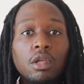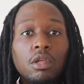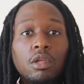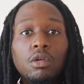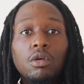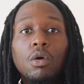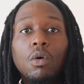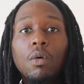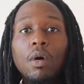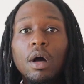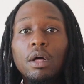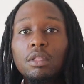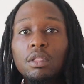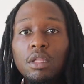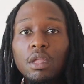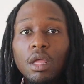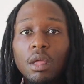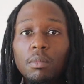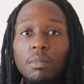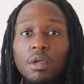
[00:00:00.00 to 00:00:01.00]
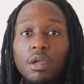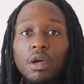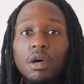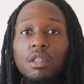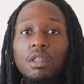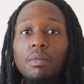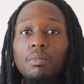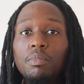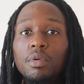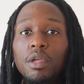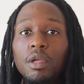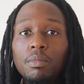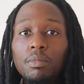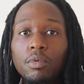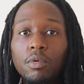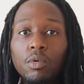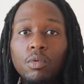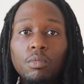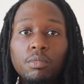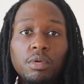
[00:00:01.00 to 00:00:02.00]
you go out there, meet other
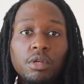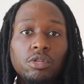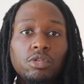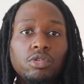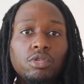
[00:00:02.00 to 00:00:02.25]
people. Be